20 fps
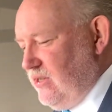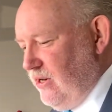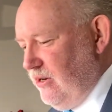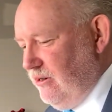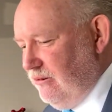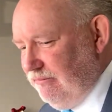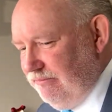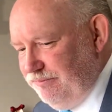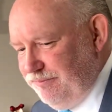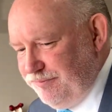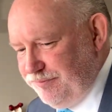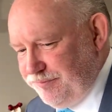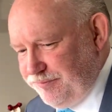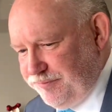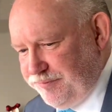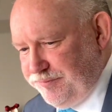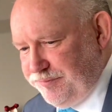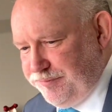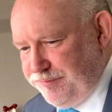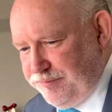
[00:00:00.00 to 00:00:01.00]
to
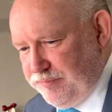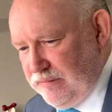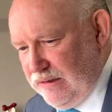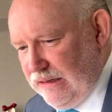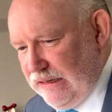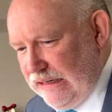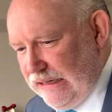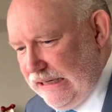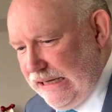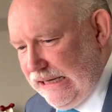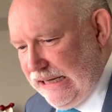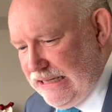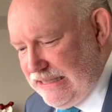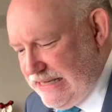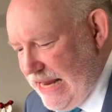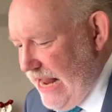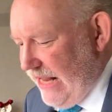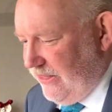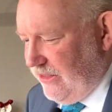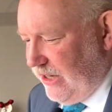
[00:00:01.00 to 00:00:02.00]

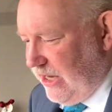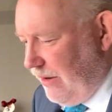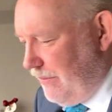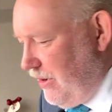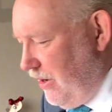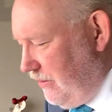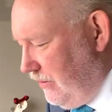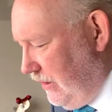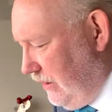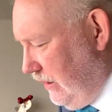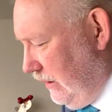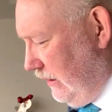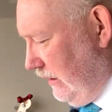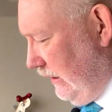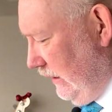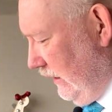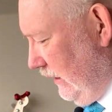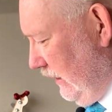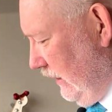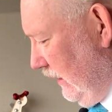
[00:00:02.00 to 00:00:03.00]
take the
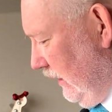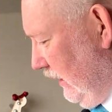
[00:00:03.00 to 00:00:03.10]
communion,